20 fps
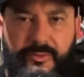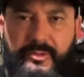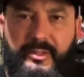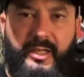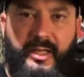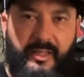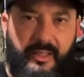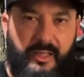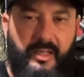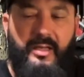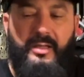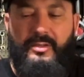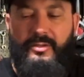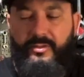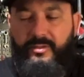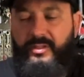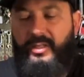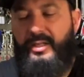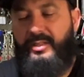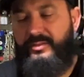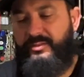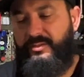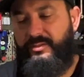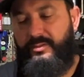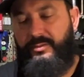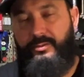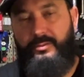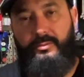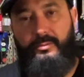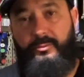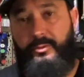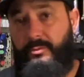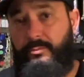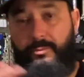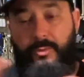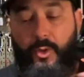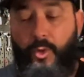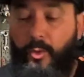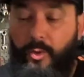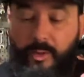You kind of got to learn that. So, but
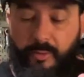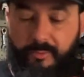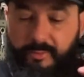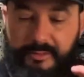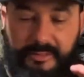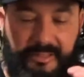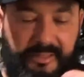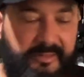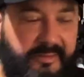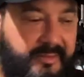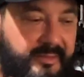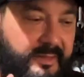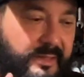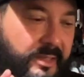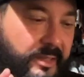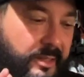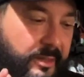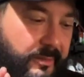no complaints.